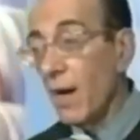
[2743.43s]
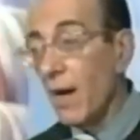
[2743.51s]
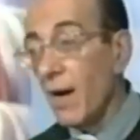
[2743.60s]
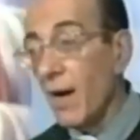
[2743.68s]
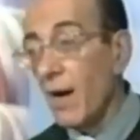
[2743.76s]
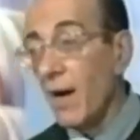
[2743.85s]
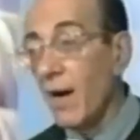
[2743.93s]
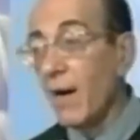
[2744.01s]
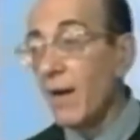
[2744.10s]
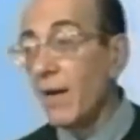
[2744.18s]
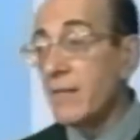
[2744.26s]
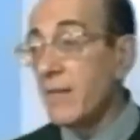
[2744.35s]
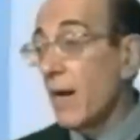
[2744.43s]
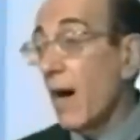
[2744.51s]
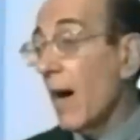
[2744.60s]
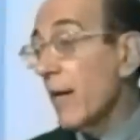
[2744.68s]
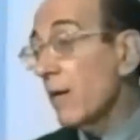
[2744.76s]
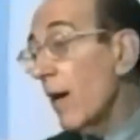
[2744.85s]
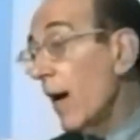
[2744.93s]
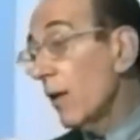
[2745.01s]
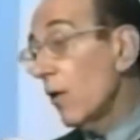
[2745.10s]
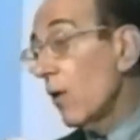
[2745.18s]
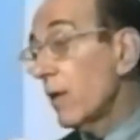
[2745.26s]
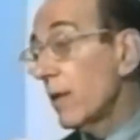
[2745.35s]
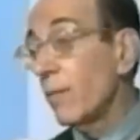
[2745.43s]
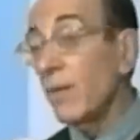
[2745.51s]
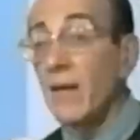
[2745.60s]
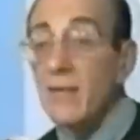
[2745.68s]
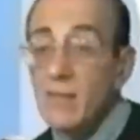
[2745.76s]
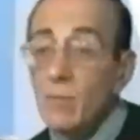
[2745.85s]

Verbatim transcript: Uh, I said, I don't know how long it'll be.